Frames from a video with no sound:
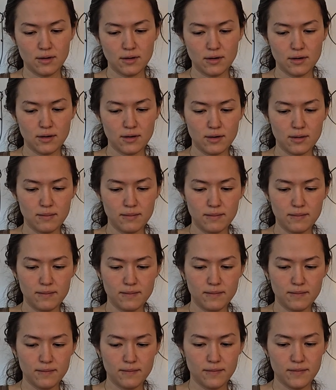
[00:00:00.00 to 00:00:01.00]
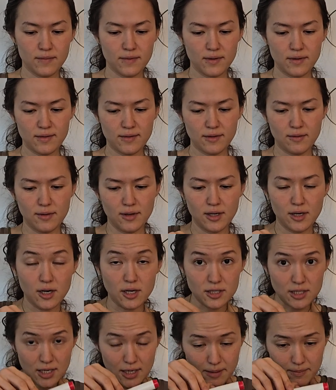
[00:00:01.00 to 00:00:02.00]
Having a really
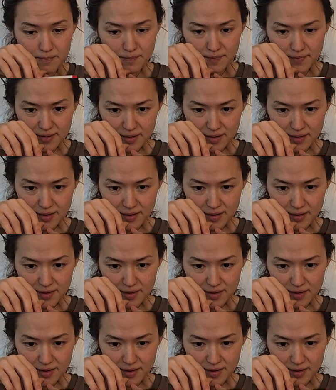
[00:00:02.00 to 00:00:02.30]
hard time.